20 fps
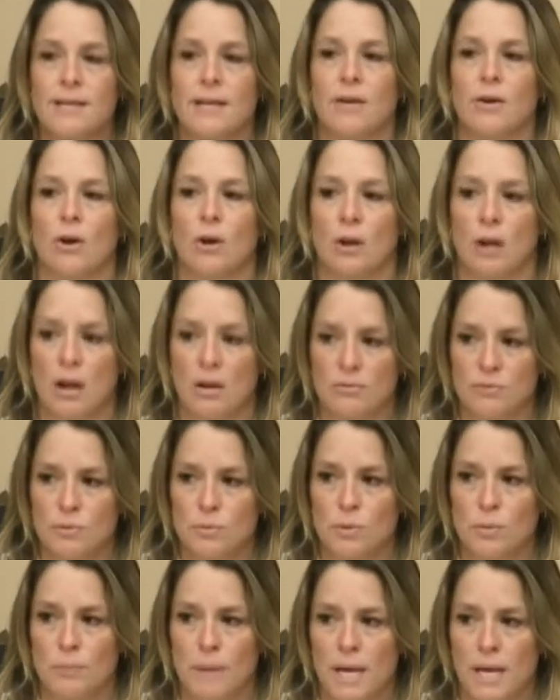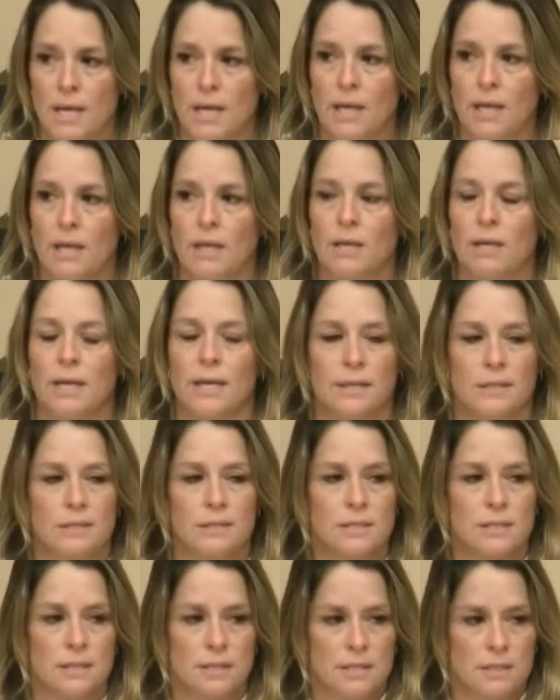and aren't comfortable making it
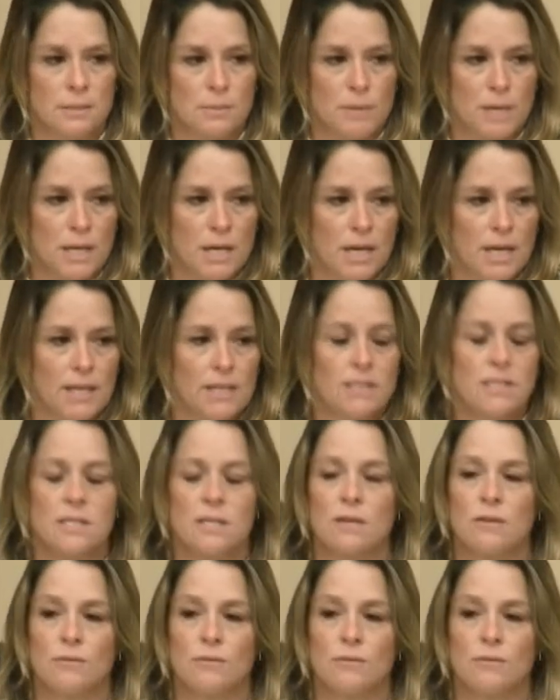to these meetings